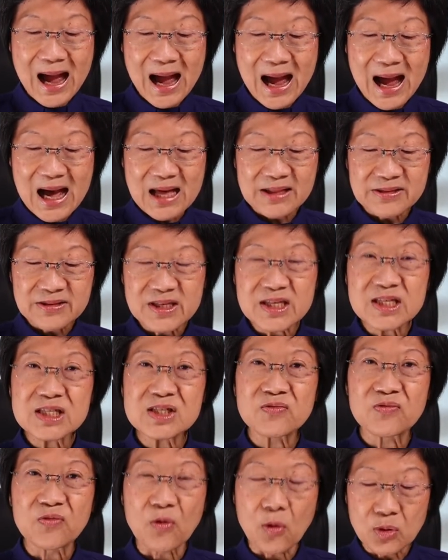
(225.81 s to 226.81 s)
are these
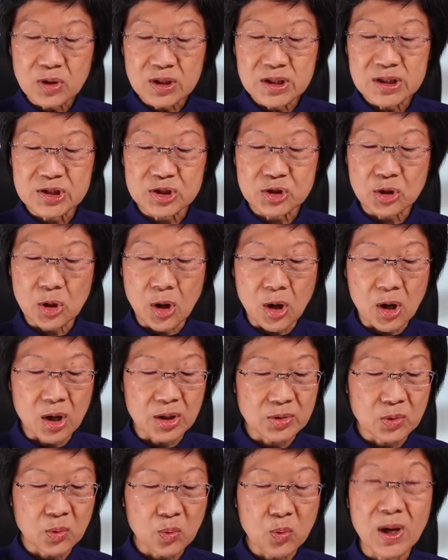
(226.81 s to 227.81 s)
focused
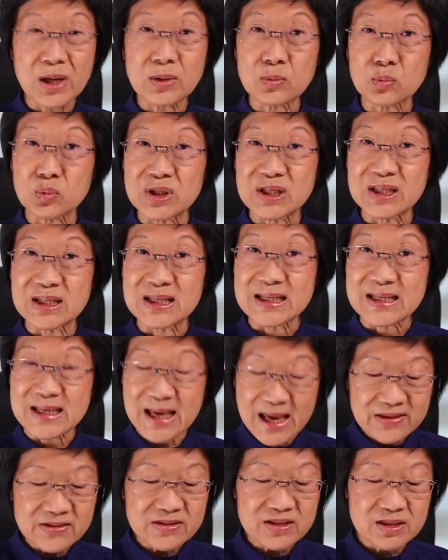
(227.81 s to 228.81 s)
on what we
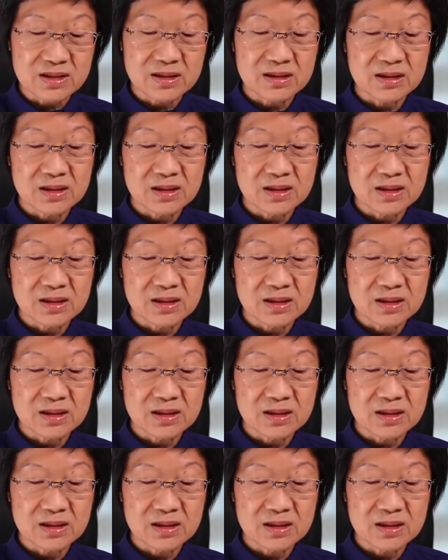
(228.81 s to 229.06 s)
get,